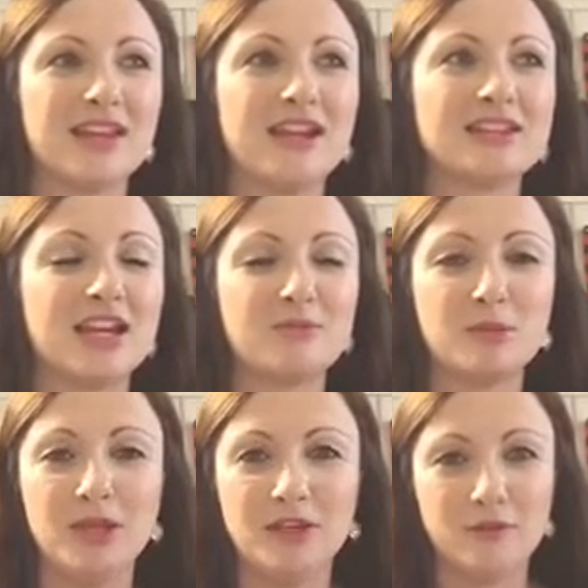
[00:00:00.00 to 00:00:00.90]
it's kind of more
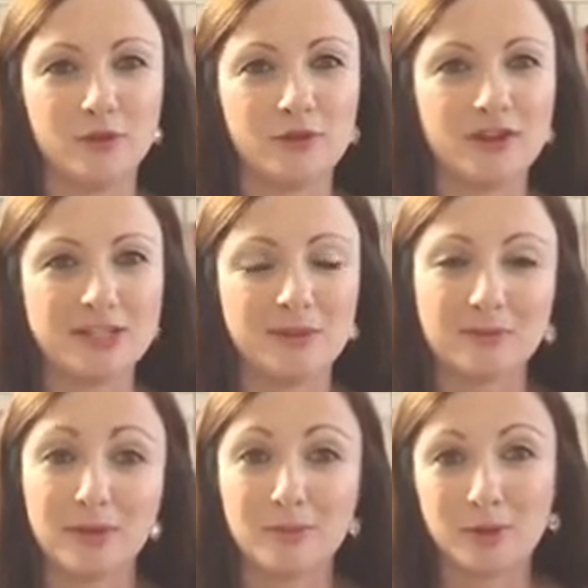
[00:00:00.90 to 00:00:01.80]
meaningful for it to be
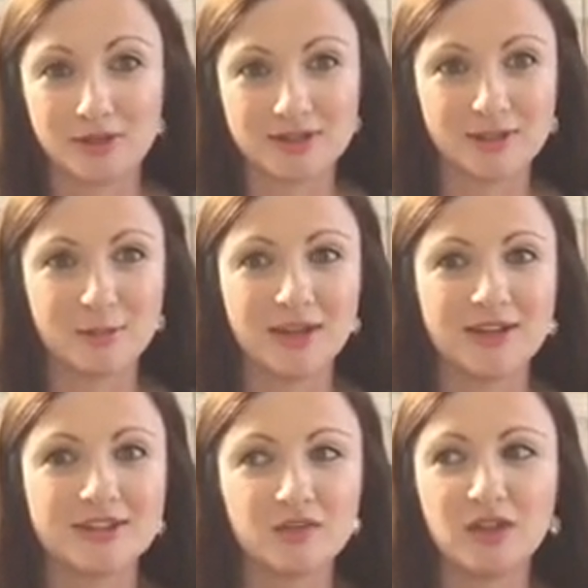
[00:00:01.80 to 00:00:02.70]
something personal,
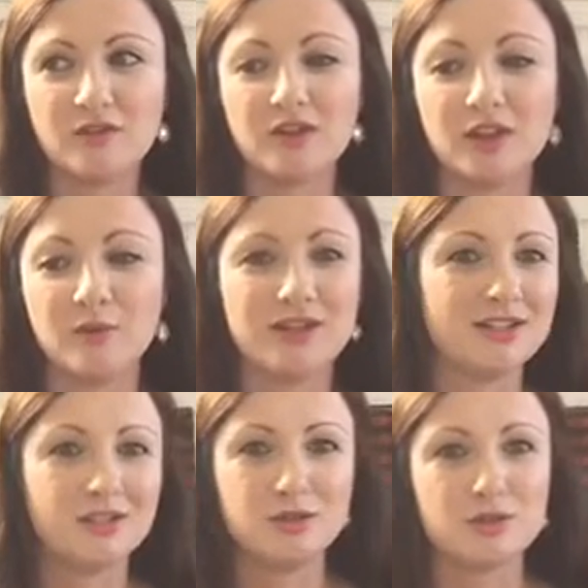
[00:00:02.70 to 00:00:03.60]
because if they really
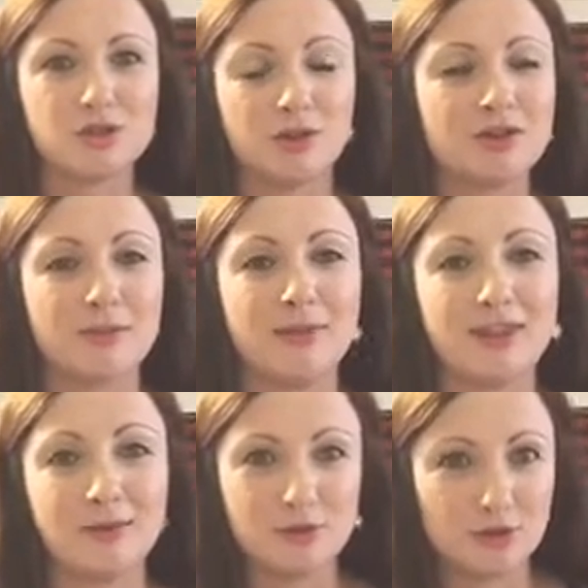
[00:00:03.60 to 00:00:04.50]
wanted a new shirt or something,
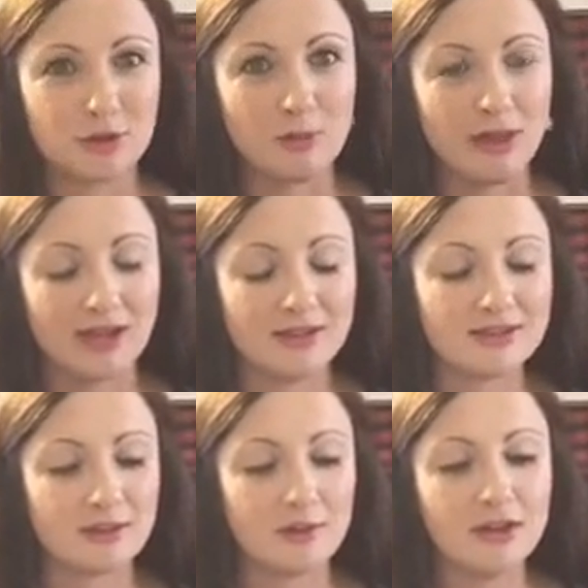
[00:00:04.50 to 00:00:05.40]
they would just go buy it.
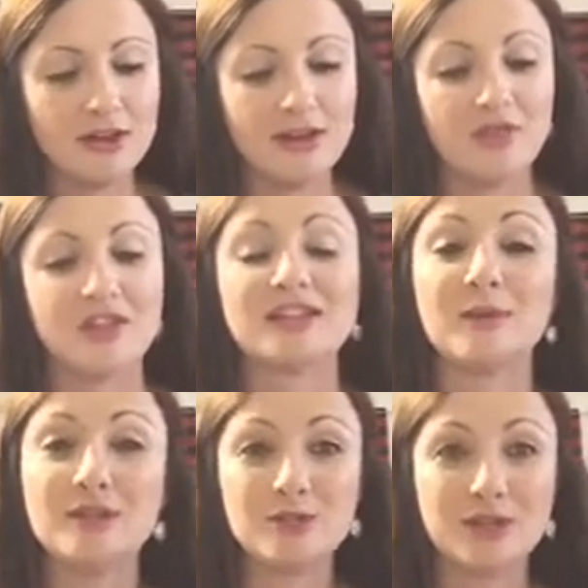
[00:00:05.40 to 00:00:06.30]
So that's
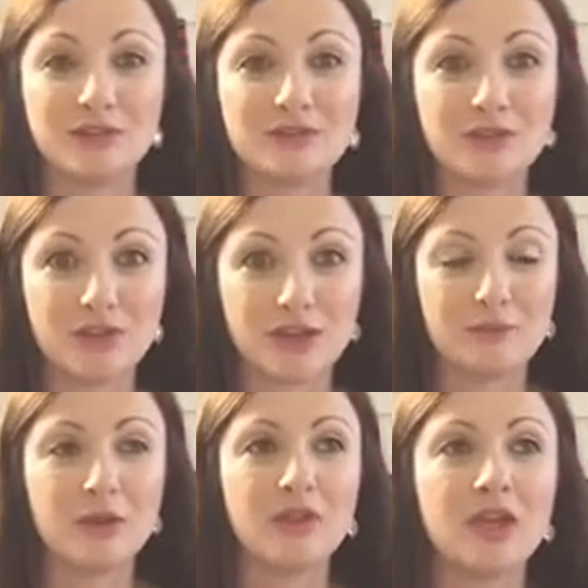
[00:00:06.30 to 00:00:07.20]
how we do gifts for
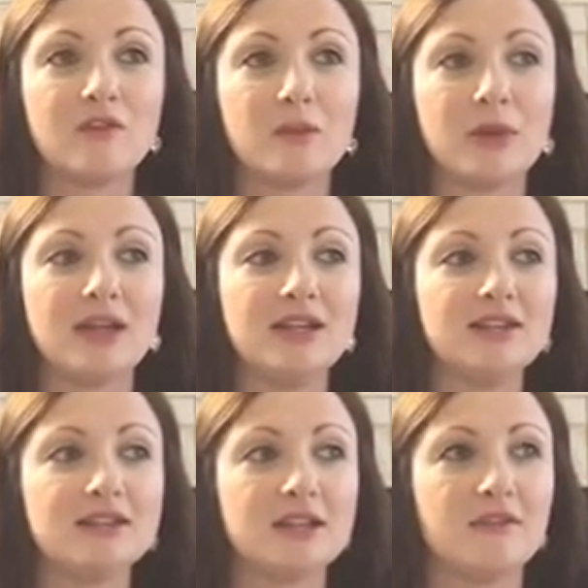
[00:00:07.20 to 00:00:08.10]
them. And then for my
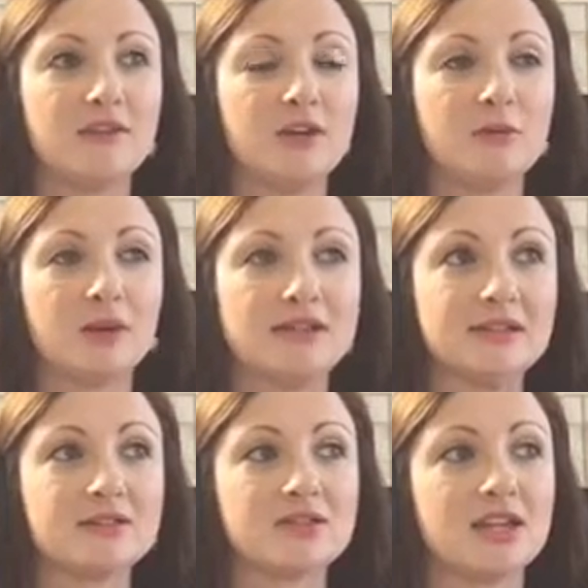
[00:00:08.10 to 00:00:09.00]
niece and nephew, my
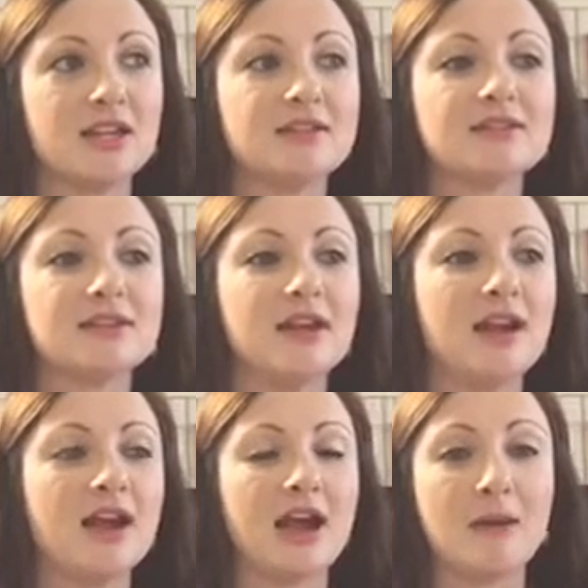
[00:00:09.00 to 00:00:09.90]
sister's kids,
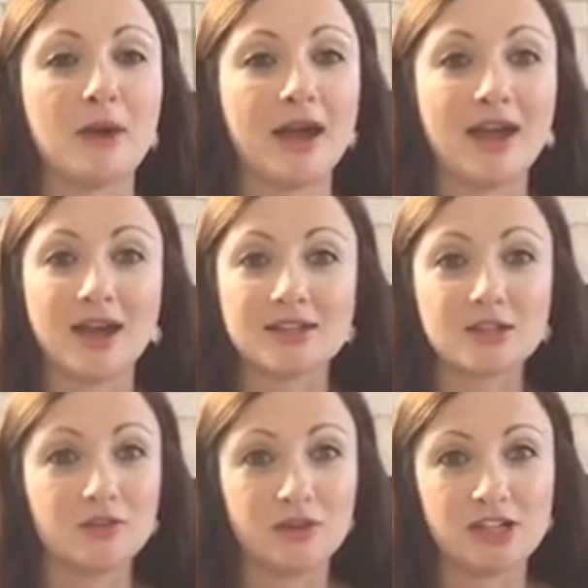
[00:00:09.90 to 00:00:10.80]
I ask
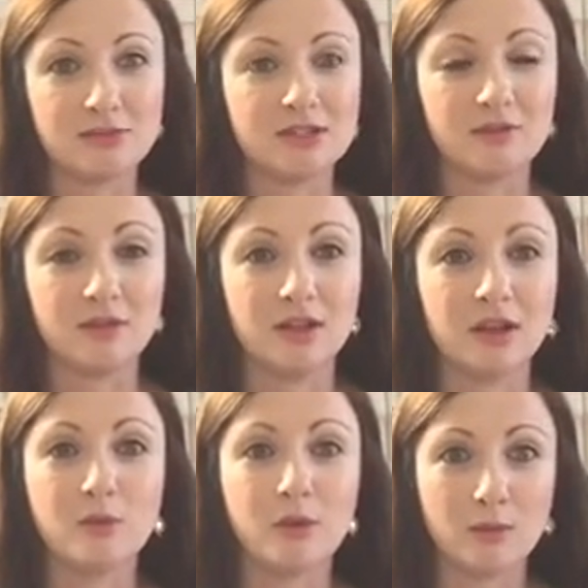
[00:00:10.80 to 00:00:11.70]
her very specifically,
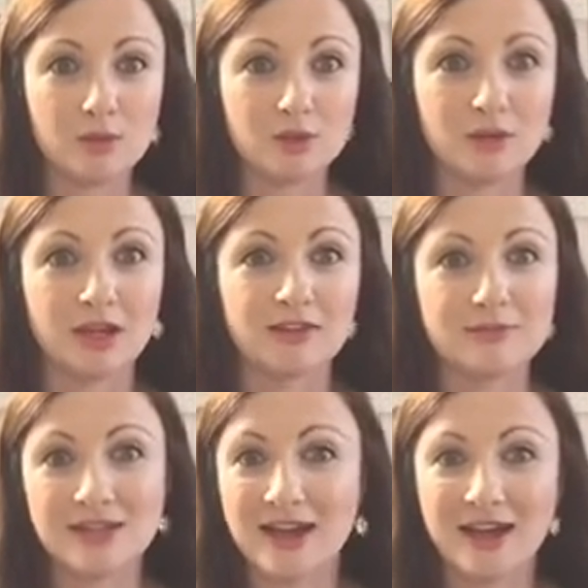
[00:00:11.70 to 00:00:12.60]
like, what would you like them
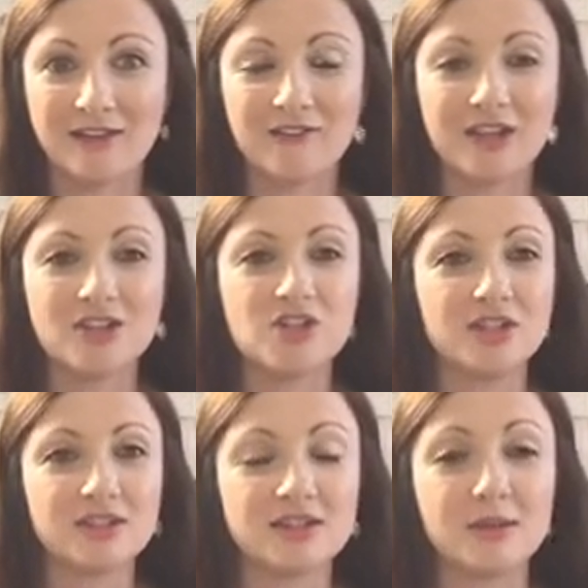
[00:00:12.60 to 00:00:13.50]
to have? And she
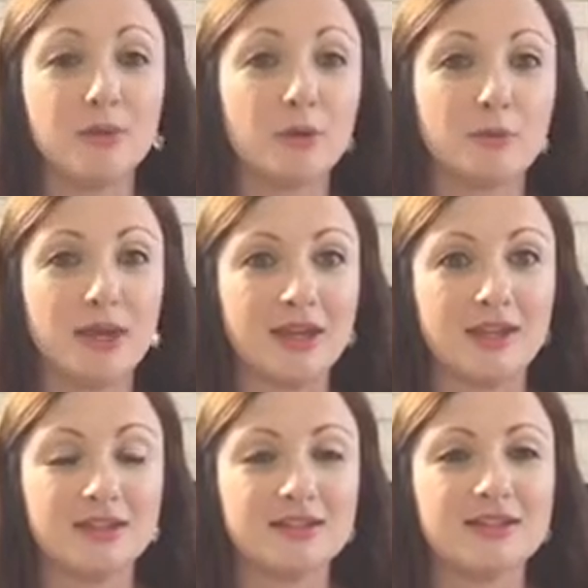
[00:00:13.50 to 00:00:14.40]
does the same thing with my
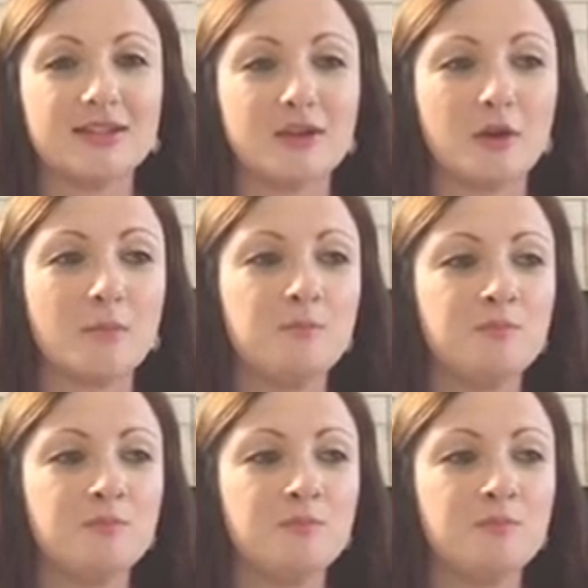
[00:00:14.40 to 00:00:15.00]
kids. And so